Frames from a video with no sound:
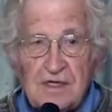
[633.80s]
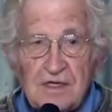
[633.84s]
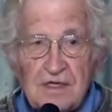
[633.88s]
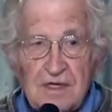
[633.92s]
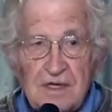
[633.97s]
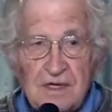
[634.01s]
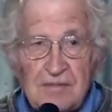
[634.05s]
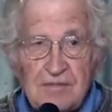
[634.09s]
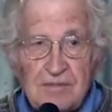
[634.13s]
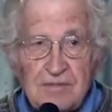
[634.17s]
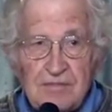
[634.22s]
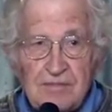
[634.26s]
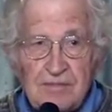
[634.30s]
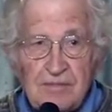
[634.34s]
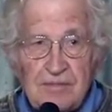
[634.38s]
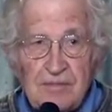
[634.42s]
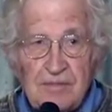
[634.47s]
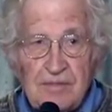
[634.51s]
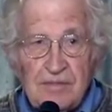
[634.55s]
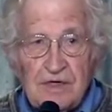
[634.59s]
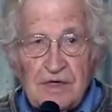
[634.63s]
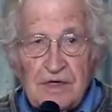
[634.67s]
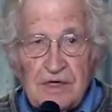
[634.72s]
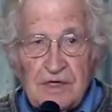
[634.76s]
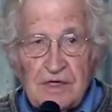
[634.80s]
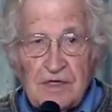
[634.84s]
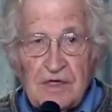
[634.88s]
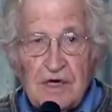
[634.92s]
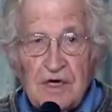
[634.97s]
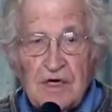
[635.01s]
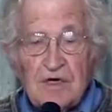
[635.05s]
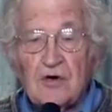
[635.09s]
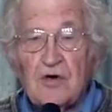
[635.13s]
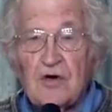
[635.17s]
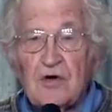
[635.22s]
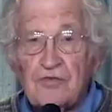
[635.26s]
They
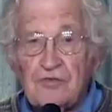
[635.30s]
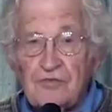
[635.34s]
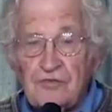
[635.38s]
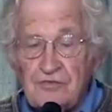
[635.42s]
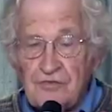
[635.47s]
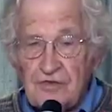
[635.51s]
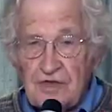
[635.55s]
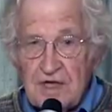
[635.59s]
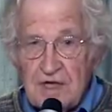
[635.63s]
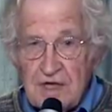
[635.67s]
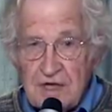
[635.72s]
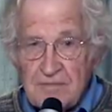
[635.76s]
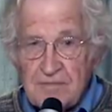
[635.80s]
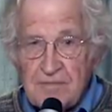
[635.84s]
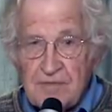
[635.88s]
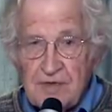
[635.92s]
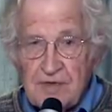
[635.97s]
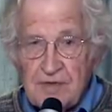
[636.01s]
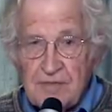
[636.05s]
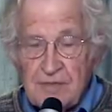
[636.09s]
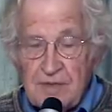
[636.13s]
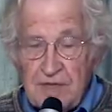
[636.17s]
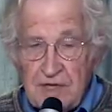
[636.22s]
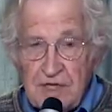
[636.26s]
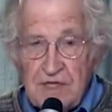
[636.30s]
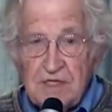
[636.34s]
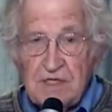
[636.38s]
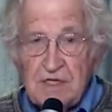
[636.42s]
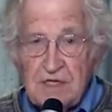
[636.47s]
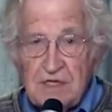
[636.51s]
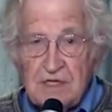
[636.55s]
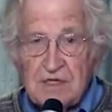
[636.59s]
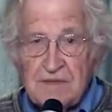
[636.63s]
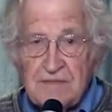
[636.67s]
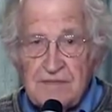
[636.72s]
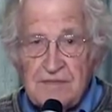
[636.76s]
cut off the empire,
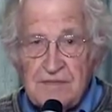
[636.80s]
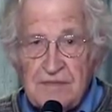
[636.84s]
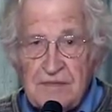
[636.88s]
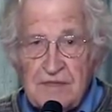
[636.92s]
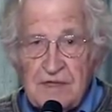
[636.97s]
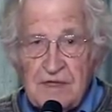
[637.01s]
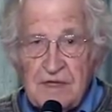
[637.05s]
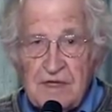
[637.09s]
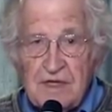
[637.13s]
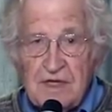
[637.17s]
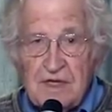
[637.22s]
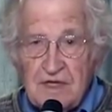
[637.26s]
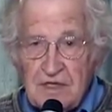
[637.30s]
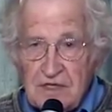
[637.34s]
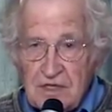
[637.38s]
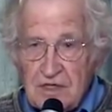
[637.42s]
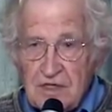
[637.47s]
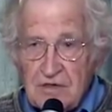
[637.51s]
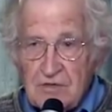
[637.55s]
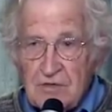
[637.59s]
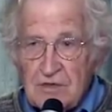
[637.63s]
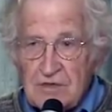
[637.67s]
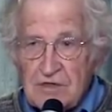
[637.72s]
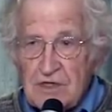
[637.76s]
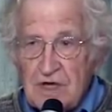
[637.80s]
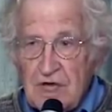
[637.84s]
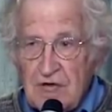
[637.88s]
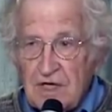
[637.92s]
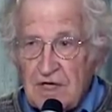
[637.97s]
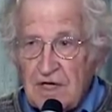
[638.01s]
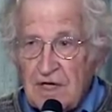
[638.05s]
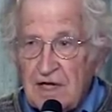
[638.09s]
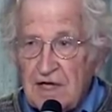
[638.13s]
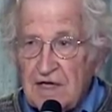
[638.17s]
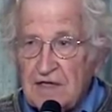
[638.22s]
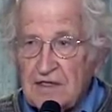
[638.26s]
India. India was
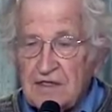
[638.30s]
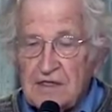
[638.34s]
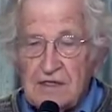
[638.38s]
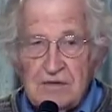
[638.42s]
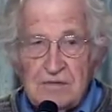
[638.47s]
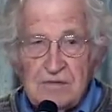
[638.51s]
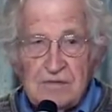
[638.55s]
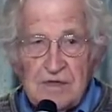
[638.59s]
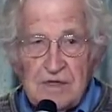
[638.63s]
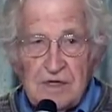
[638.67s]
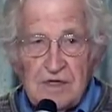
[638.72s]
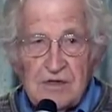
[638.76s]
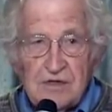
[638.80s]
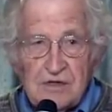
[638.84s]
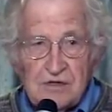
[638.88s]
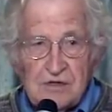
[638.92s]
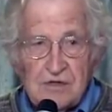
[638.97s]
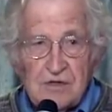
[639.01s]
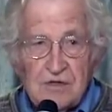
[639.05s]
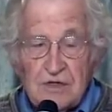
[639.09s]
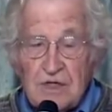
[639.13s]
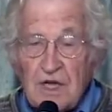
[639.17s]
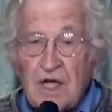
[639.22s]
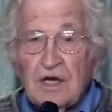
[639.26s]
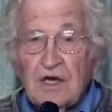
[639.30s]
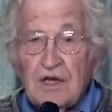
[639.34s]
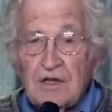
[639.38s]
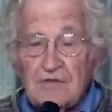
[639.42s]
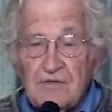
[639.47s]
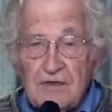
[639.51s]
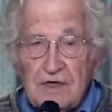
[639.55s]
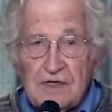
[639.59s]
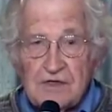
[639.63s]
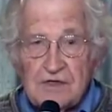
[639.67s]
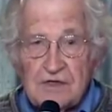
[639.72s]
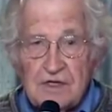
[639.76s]
not allowed to, others could not
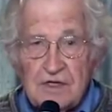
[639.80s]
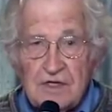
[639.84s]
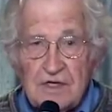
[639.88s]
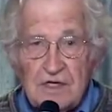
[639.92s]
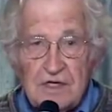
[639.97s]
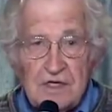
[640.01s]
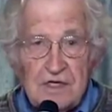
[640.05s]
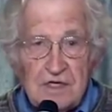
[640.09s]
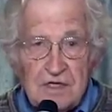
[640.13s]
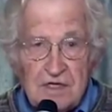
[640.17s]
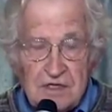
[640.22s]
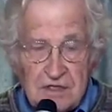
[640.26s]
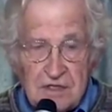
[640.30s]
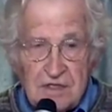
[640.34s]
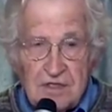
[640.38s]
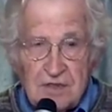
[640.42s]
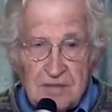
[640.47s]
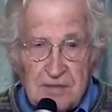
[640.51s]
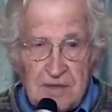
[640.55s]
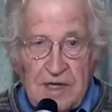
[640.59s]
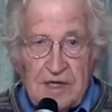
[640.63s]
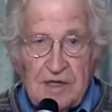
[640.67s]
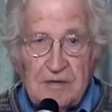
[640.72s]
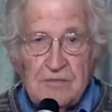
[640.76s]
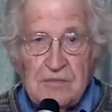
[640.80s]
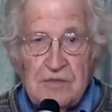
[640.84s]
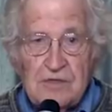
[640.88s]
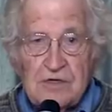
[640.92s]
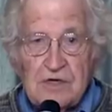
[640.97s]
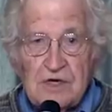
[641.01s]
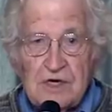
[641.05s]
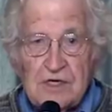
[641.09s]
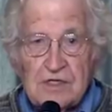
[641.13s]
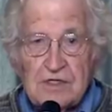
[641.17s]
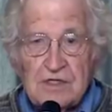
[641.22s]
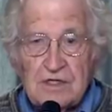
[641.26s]
invest in India, their main
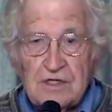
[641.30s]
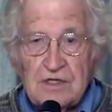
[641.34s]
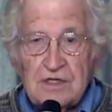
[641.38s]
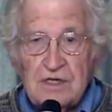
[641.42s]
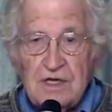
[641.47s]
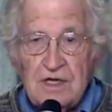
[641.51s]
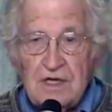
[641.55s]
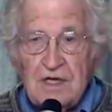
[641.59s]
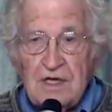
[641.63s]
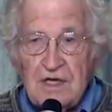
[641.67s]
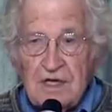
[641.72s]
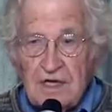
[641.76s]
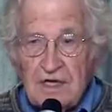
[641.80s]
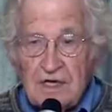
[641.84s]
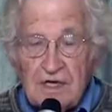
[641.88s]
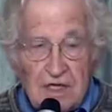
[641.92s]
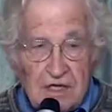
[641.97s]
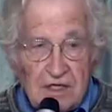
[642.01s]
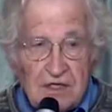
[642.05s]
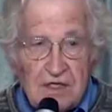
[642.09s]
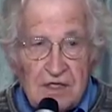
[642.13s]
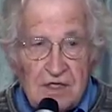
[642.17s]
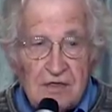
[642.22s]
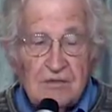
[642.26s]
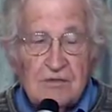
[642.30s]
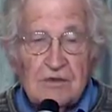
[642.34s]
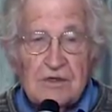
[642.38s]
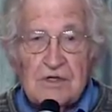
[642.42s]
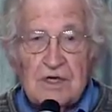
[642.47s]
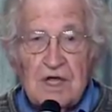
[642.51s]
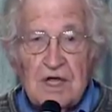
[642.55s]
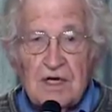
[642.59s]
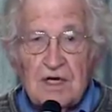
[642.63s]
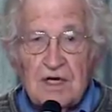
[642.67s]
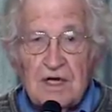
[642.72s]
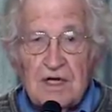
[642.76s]
possession. And India
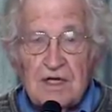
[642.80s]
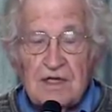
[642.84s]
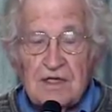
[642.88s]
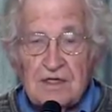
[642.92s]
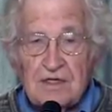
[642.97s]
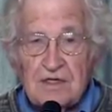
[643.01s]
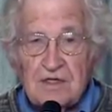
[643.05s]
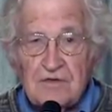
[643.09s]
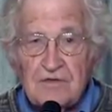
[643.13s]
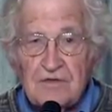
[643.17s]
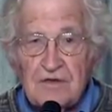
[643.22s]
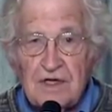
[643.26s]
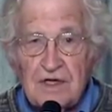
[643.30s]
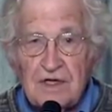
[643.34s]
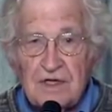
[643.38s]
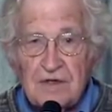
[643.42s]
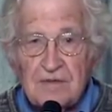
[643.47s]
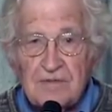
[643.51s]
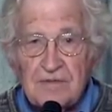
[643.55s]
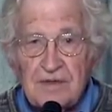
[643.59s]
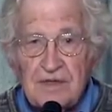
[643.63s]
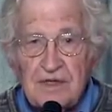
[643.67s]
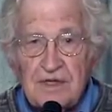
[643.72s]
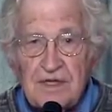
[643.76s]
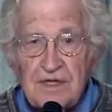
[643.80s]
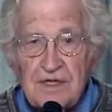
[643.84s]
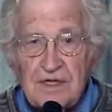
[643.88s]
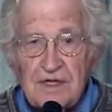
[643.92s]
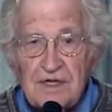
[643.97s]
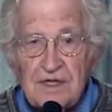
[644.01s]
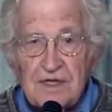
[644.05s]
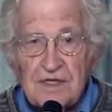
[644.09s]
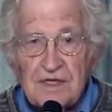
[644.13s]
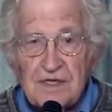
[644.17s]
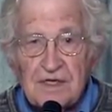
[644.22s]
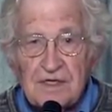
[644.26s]
was not allowed to develop.
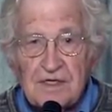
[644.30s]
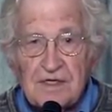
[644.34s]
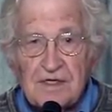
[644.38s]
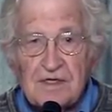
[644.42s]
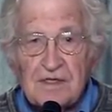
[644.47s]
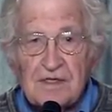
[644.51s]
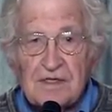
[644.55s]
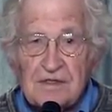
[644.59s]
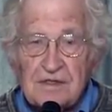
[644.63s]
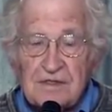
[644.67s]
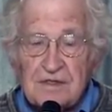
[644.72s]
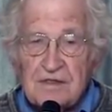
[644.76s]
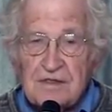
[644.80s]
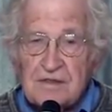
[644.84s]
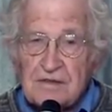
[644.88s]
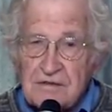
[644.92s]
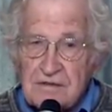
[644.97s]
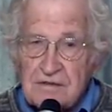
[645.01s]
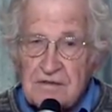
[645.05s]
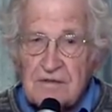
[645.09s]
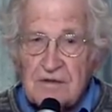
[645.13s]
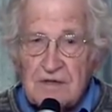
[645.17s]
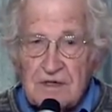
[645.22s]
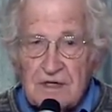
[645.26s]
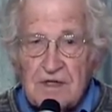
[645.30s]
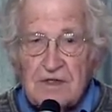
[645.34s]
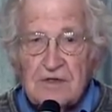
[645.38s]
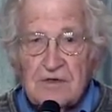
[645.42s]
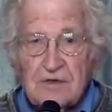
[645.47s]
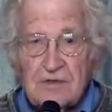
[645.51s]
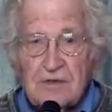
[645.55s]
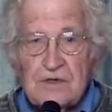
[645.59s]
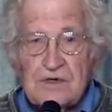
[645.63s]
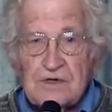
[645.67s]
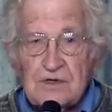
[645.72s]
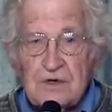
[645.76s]
And there were
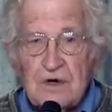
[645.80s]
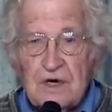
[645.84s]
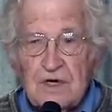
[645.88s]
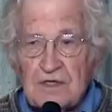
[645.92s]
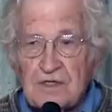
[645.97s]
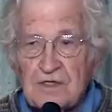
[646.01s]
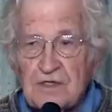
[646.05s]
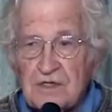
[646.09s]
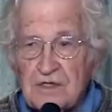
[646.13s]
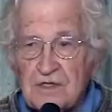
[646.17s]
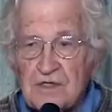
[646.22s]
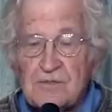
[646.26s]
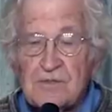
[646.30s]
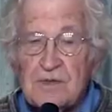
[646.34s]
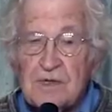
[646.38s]
other restrictions.